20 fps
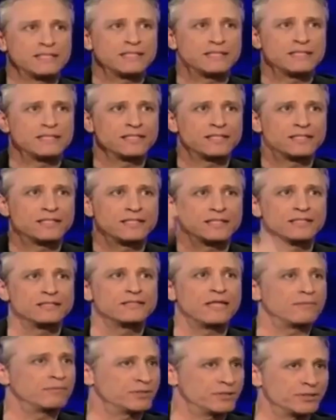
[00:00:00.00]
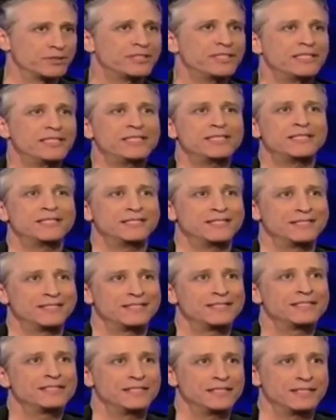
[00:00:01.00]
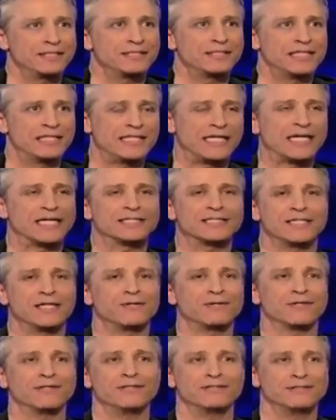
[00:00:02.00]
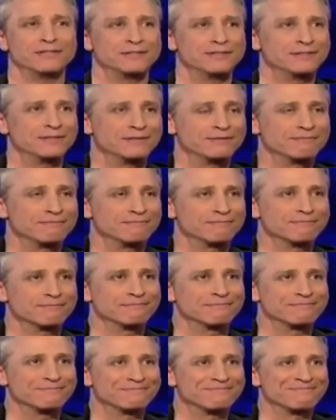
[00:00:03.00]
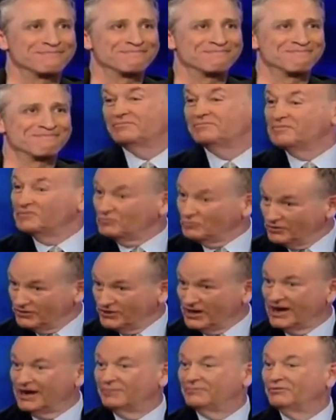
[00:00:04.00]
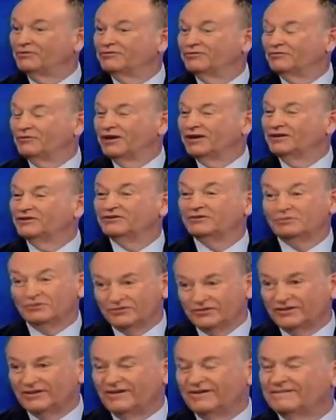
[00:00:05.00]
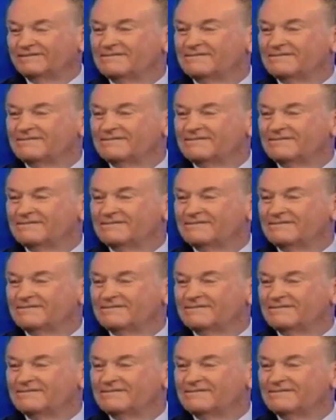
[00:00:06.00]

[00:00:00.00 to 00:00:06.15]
approval rating. I'm sure she did. Yeah. Yeah. then they got to know her. No, see, she left with high approval rating. She All was right. in there.